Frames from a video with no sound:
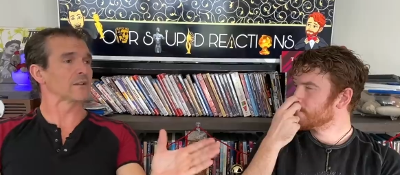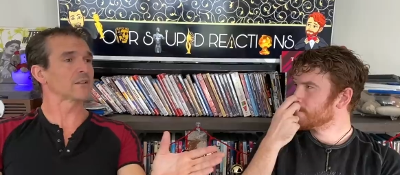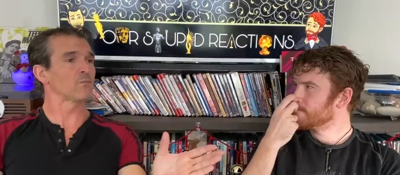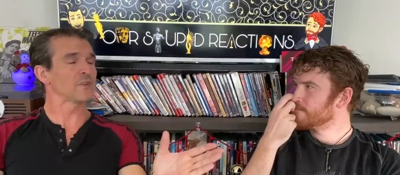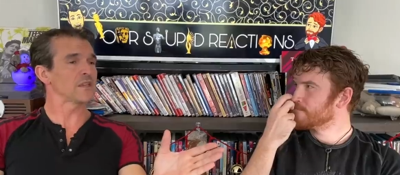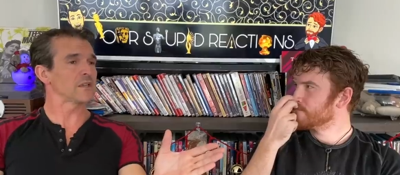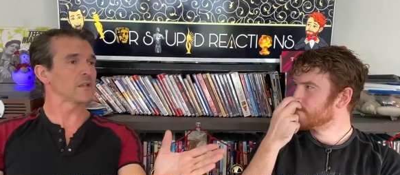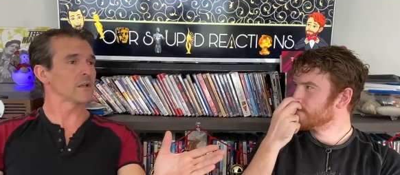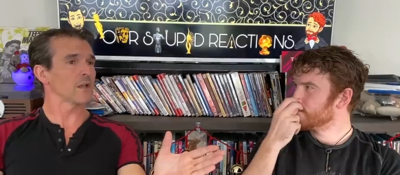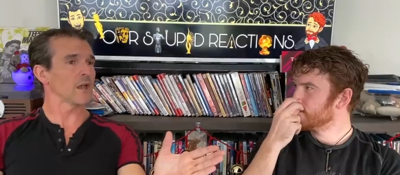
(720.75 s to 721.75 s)
Speaker 1: it to
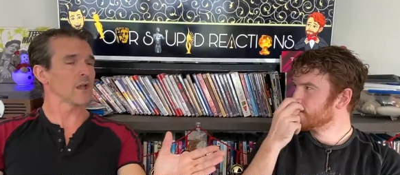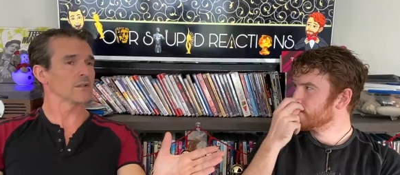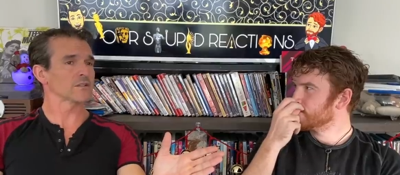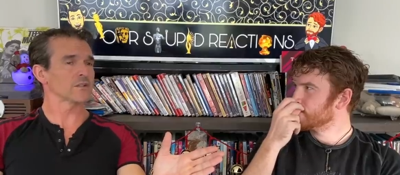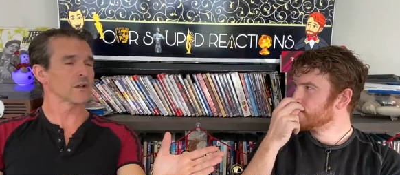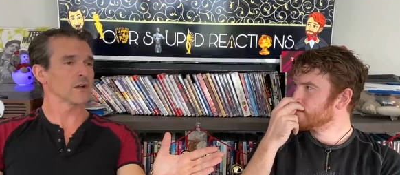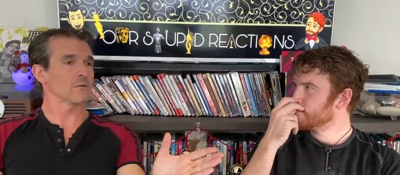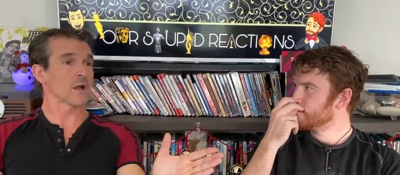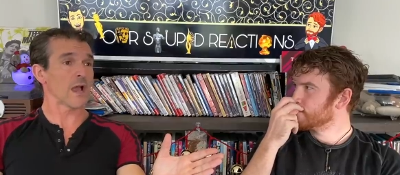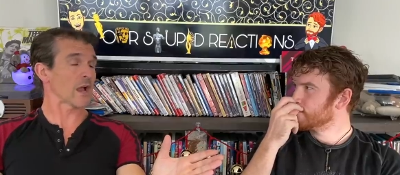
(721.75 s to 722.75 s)
be as...
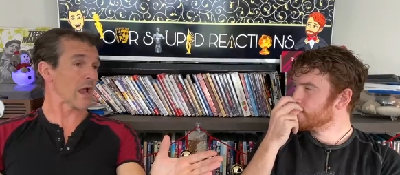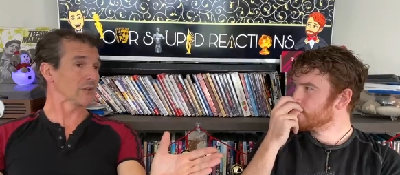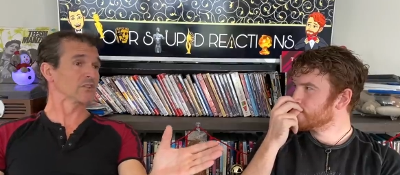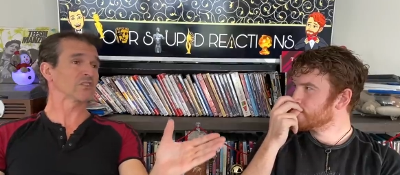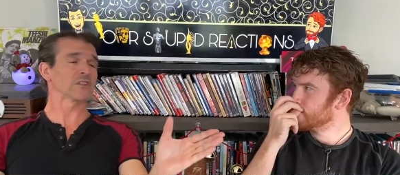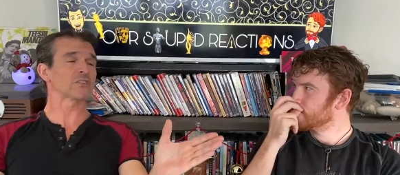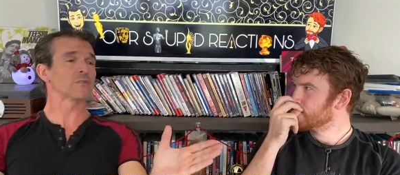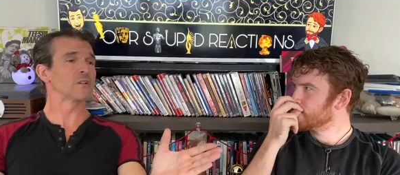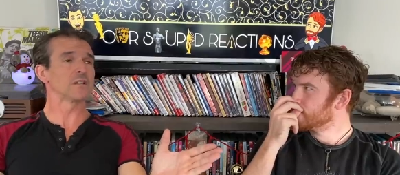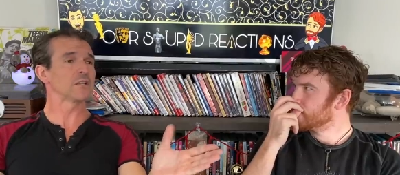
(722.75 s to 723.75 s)
Uh, I, I could see
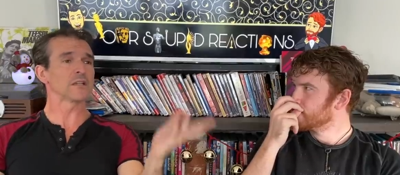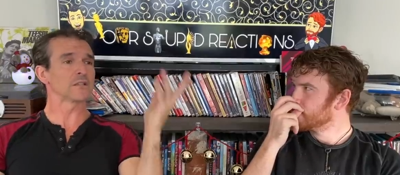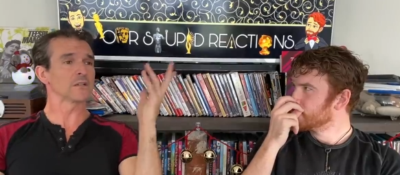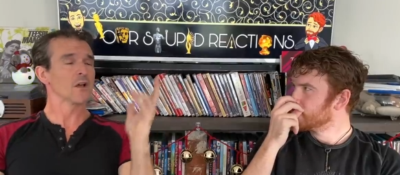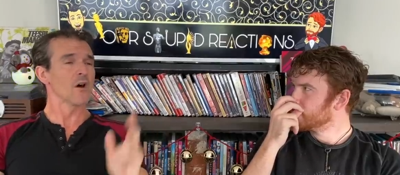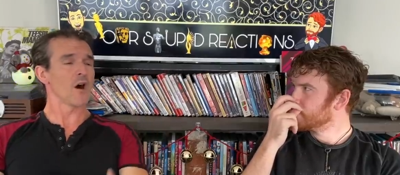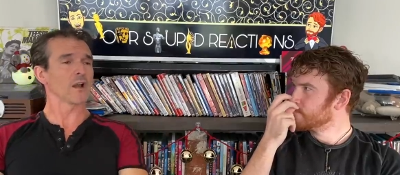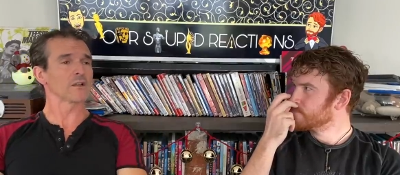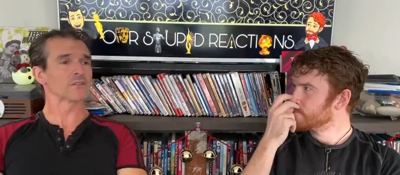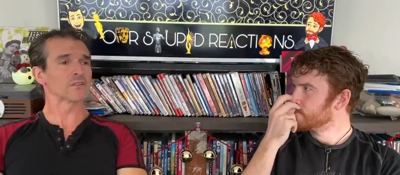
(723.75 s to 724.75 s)
some Indian
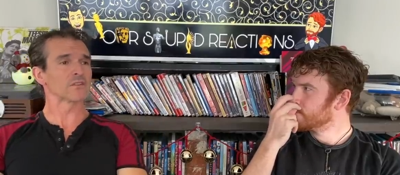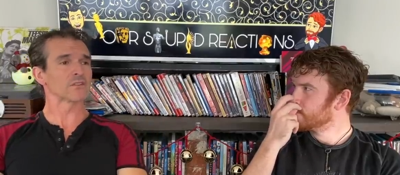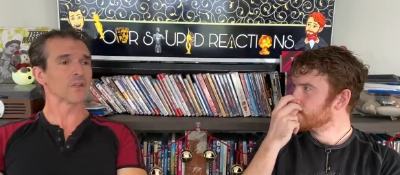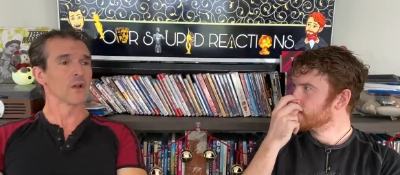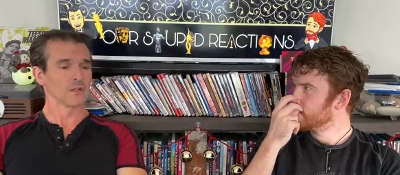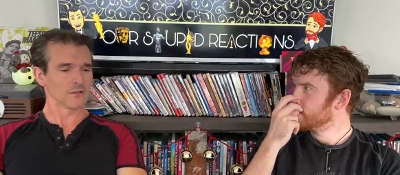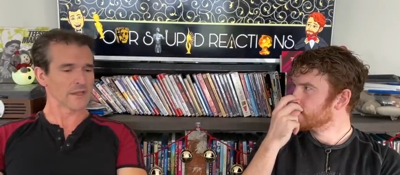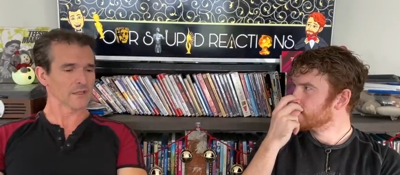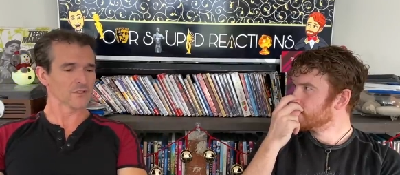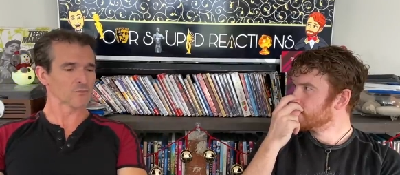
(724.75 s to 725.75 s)
audiences
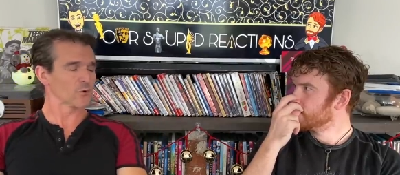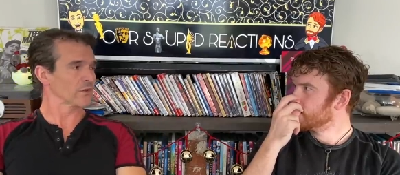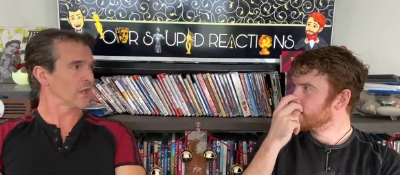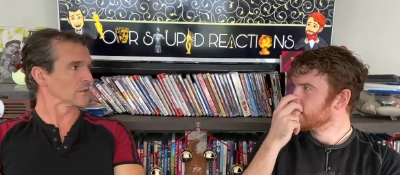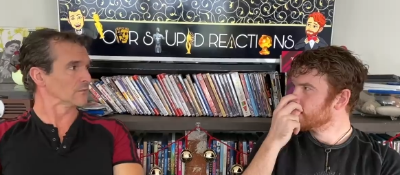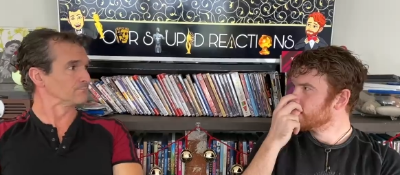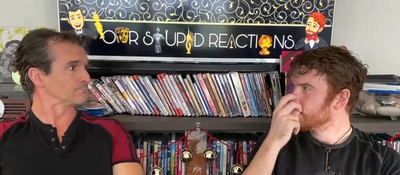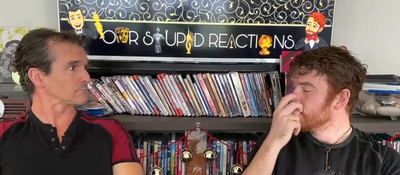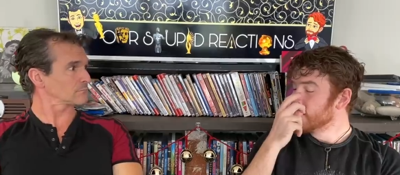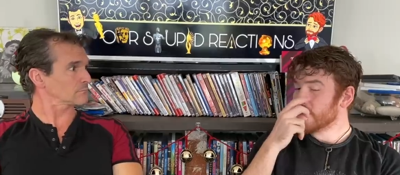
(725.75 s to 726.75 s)
liking this more than Haider.
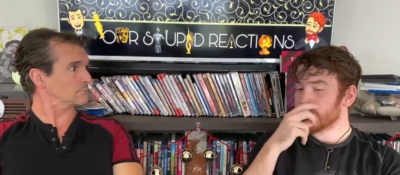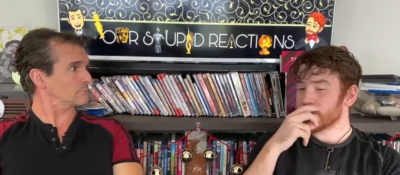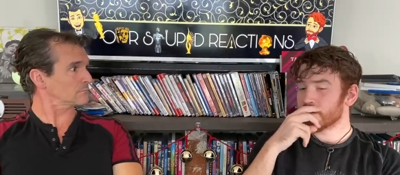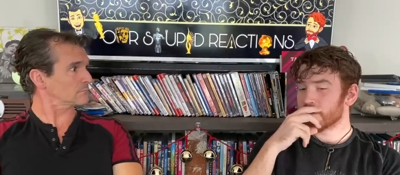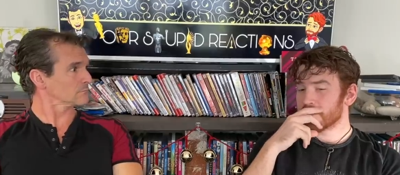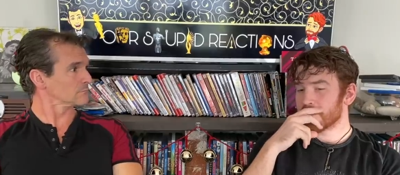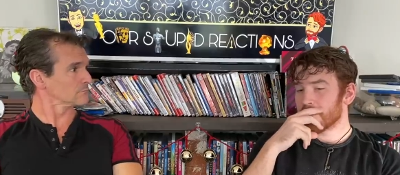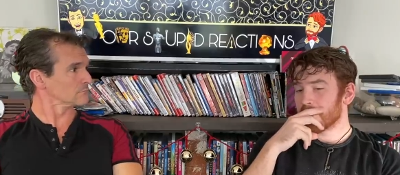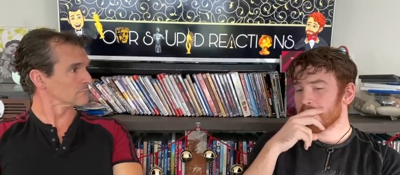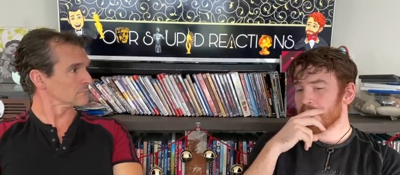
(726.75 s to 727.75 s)
Speaker 2: I think there
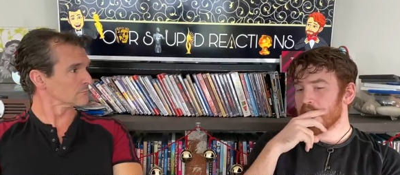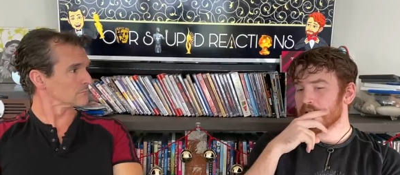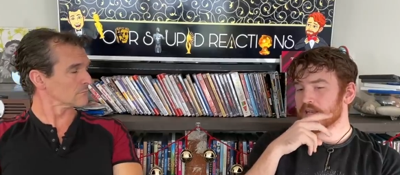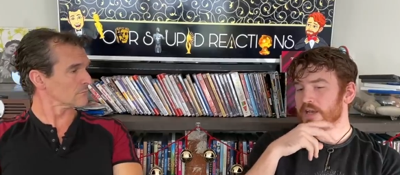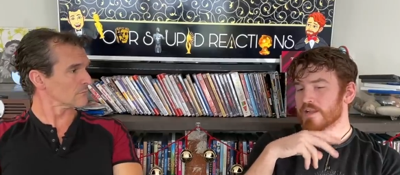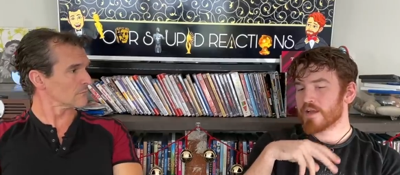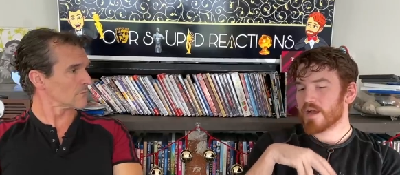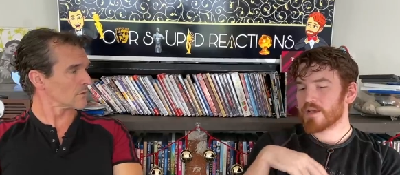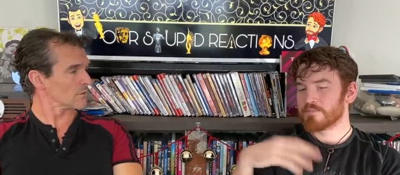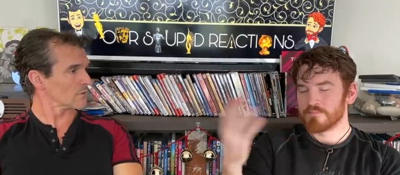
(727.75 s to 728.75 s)
there are a lot, and, and
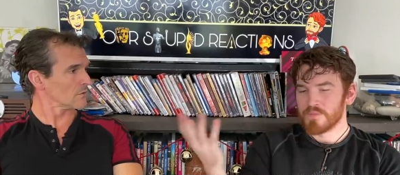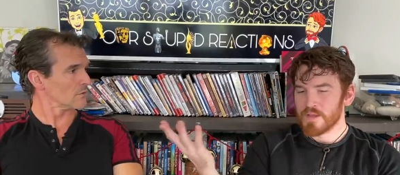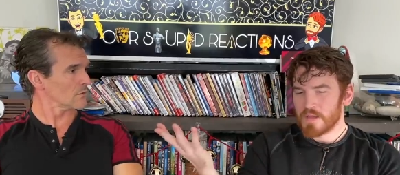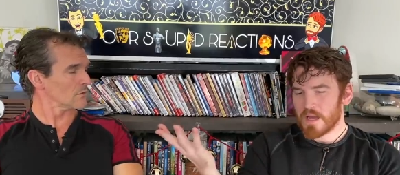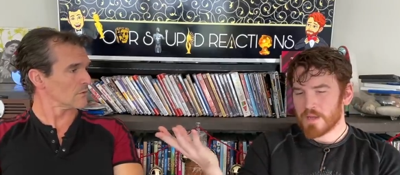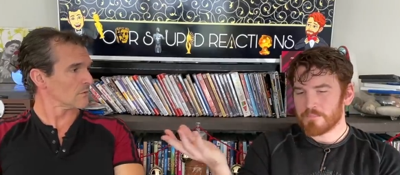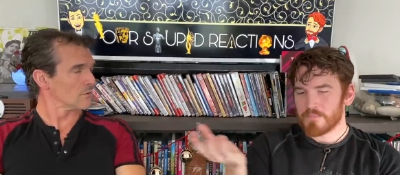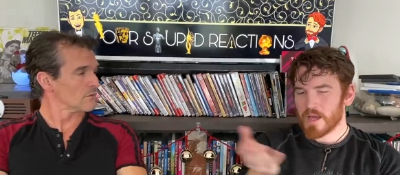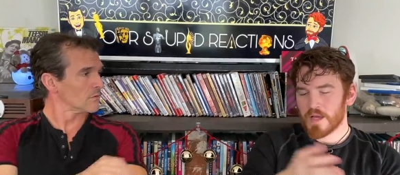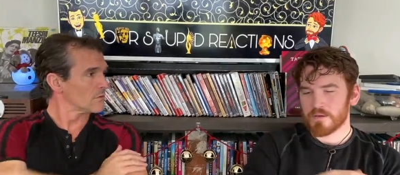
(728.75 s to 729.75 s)
I,
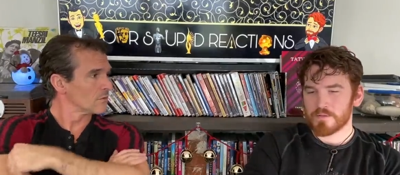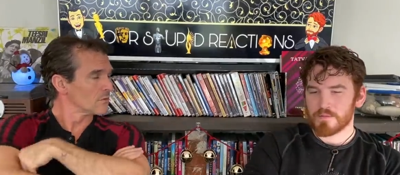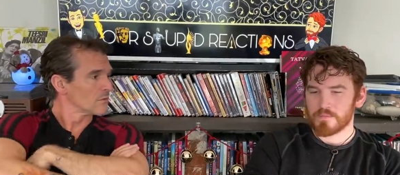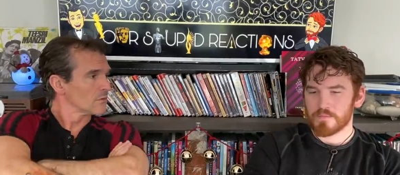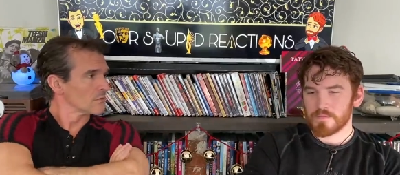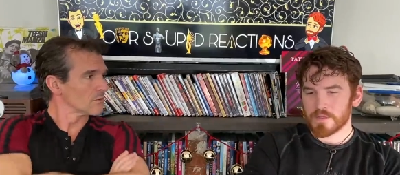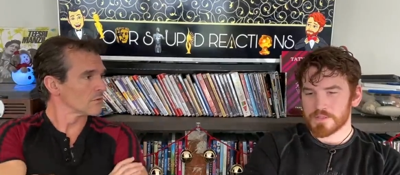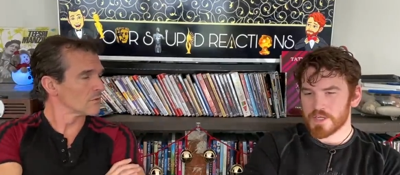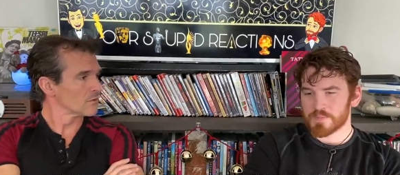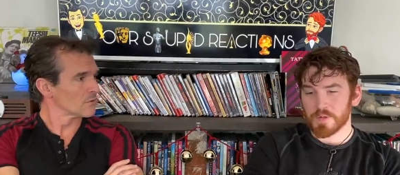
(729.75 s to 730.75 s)
I'm not a
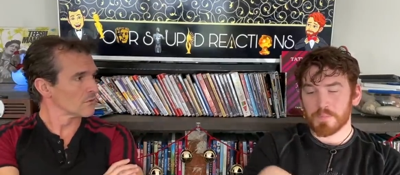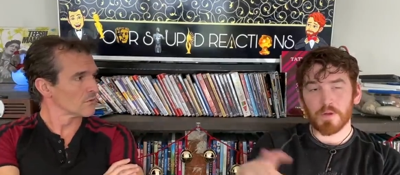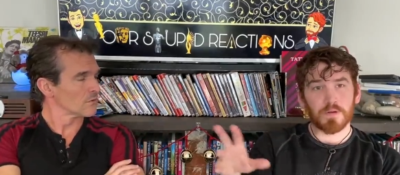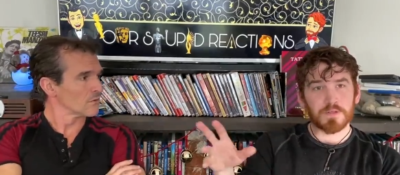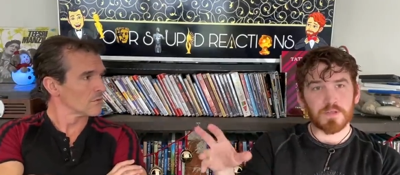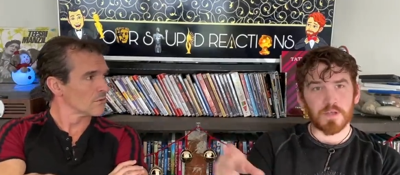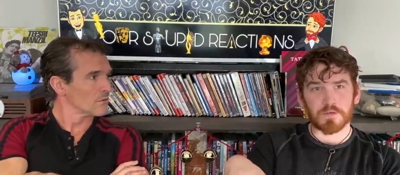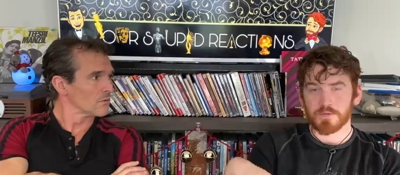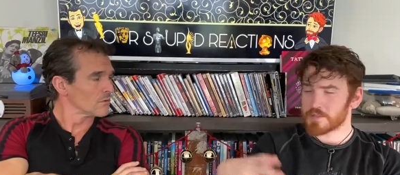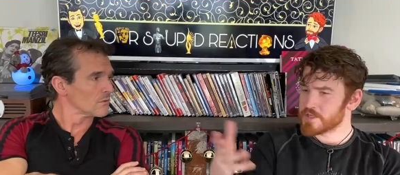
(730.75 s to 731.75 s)
Shakespeare purist. I
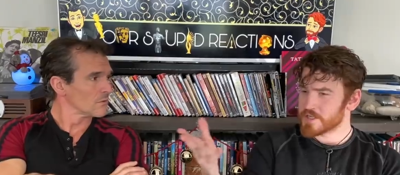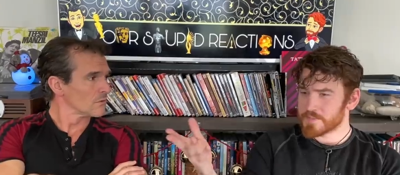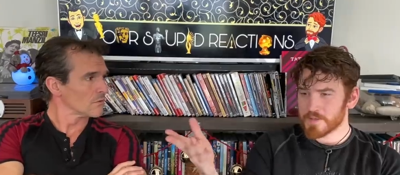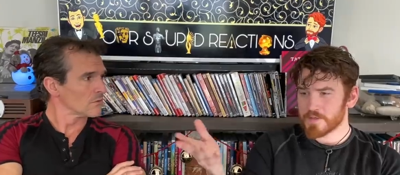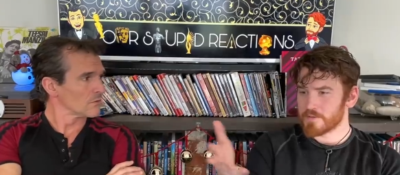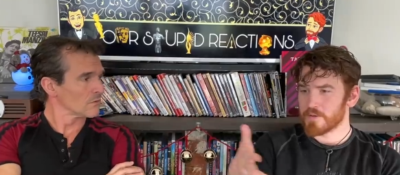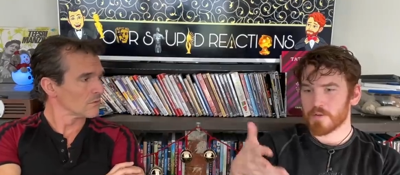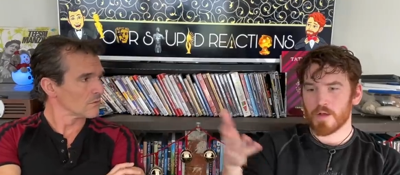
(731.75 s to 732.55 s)
enjoy Shakespeare. You know a